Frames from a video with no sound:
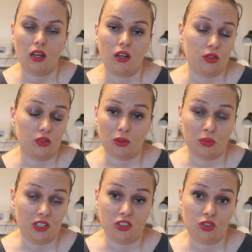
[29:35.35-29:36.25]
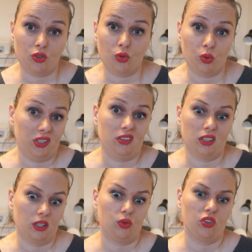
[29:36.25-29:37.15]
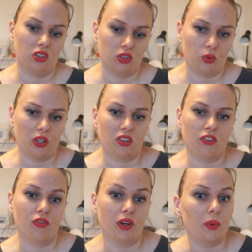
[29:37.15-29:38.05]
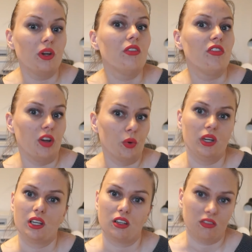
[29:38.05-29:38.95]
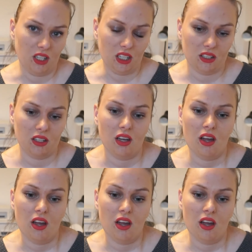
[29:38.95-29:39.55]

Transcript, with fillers: Uh, you simply just twist and use it, so it's very, very convenient.